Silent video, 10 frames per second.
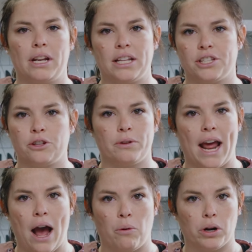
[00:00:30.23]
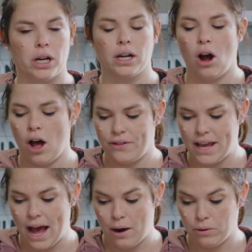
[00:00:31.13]
minutes to an hour on
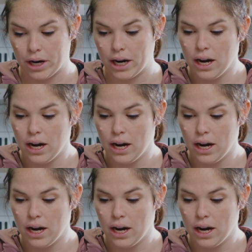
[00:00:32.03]
the hour.